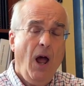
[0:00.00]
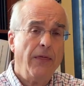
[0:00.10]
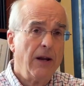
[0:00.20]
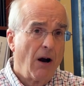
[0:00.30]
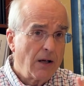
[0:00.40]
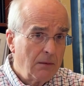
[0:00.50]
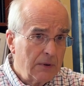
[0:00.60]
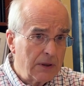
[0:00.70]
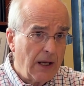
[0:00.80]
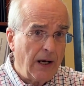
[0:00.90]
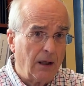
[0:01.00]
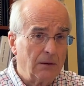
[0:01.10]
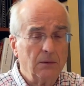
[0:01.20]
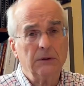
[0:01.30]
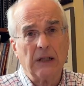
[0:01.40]
The argument
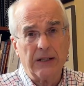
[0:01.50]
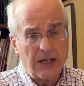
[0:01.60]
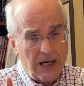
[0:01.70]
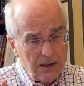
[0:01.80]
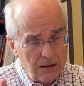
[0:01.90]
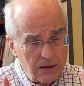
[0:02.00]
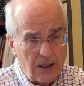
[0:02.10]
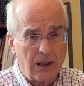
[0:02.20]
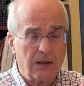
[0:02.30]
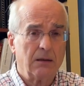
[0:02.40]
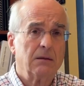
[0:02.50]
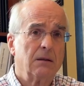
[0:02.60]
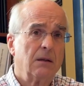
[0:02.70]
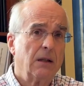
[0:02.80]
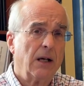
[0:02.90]
there, as I understand it,
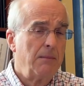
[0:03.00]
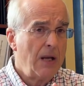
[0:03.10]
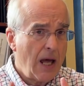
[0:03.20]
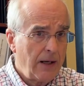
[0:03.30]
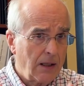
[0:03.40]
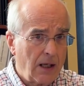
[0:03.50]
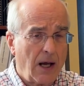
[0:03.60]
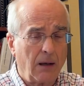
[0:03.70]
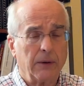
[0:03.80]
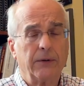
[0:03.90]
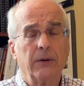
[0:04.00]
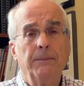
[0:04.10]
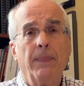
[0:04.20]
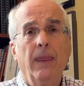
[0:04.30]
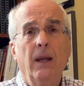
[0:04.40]
and I'm not an economist,
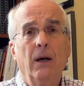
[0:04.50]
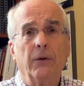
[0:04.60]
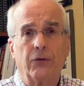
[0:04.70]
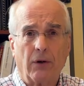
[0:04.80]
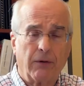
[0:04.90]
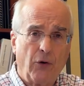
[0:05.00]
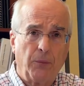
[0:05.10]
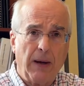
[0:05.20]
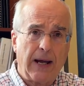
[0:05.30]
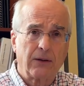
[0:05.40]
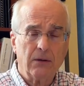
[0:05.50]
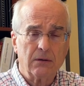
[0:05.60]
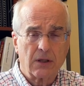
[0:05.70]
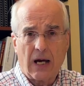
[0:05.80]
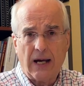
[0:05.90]
which sort of goes back to
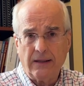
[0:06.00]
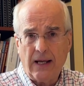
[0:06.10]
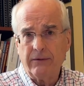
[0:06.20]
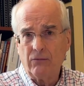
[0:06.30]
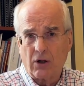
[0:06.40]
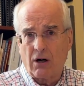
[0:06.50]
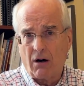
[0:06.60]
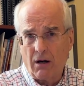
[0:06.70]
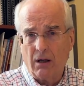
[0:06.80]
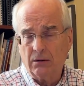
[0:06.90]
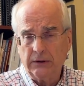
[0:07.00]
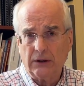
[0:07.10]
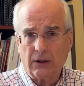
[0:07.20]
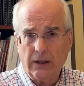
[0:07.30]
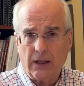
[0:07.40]
this guy, David Ricardo, in the
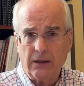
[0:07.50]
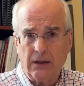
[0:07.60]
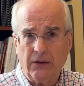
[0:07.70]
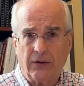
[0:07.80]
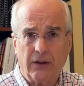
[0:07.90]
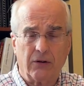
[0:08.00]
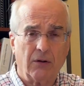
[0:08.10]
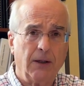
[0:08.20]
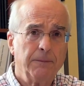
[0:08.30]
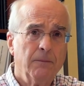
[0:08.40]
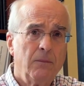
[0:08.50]
early 19th century,